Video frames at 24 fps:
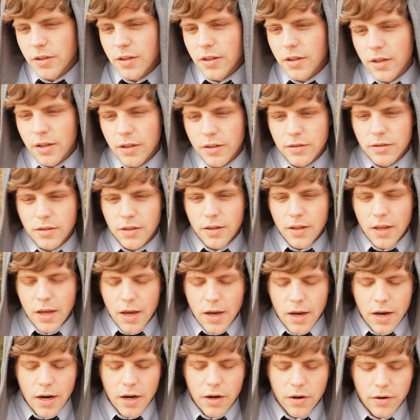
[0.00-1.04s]

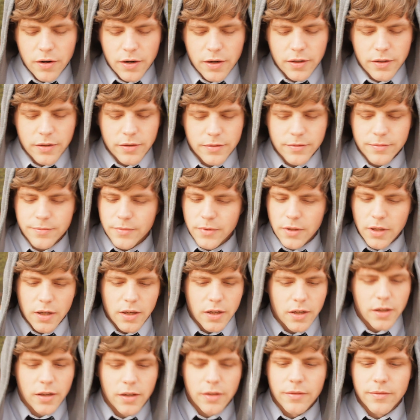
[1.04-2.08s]
that era,
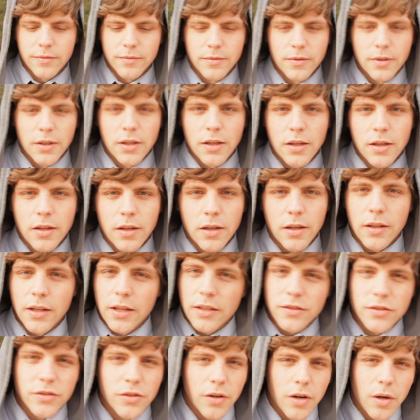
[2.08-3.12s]
and
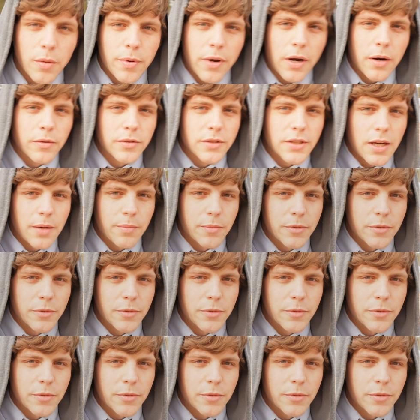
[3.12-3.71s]
that's Donut Powered Time